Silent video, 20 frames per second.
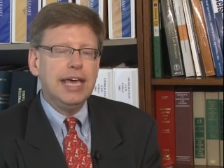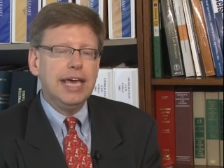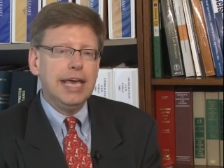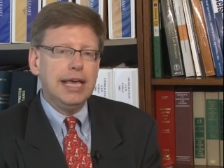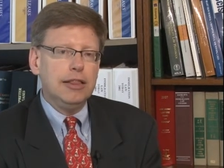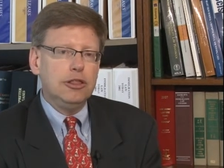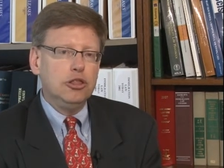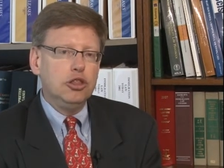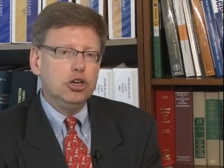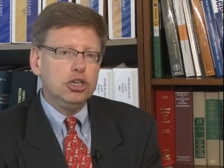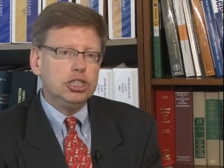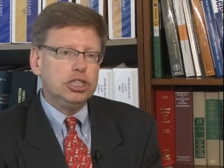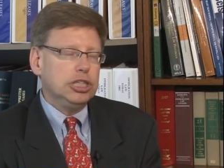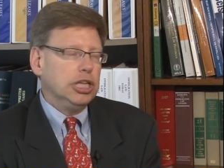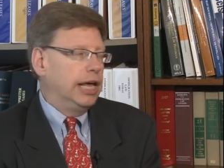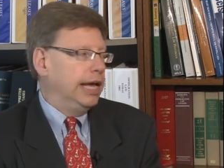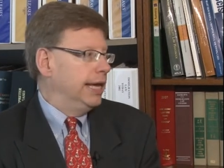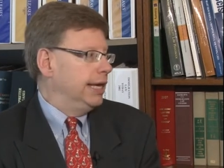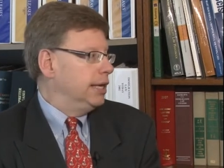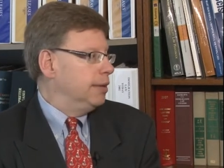It looks
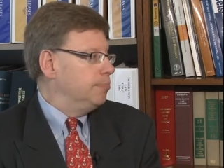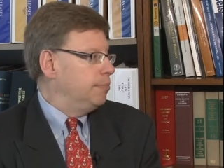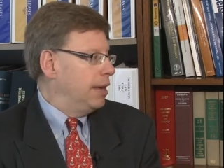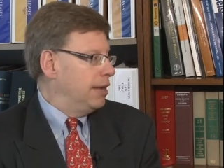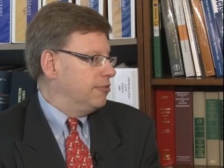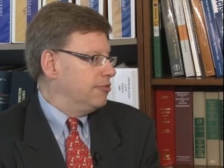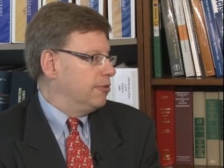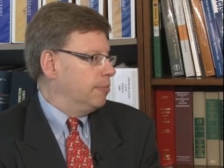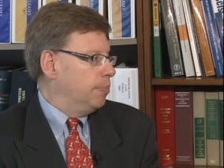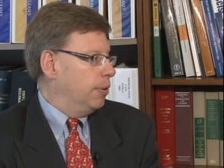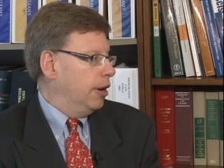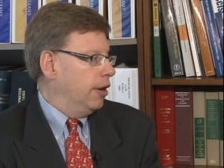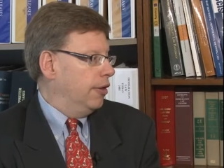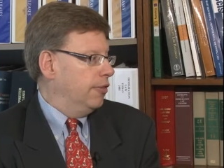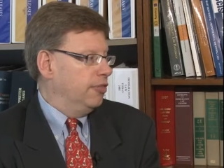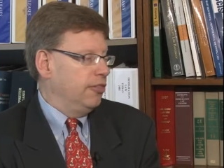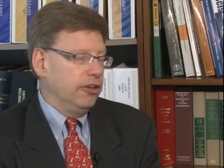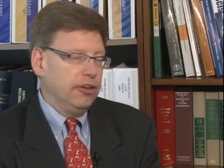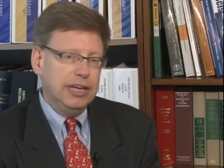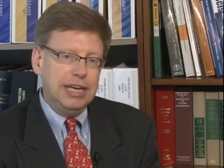like, based
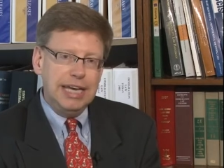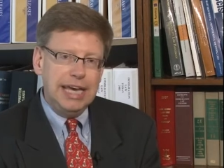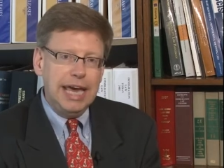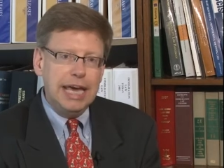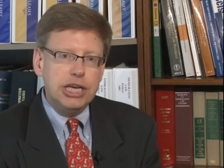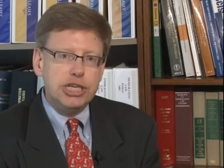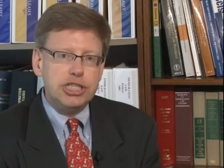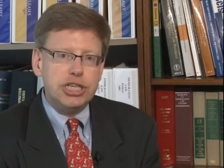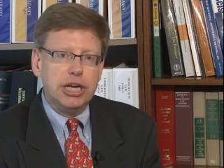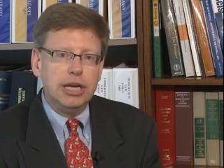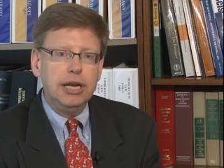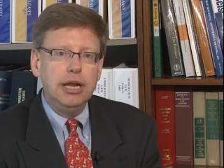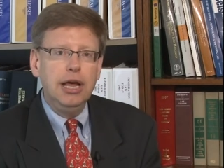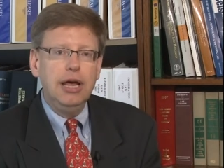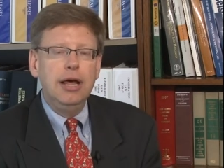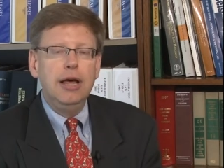upon the litigation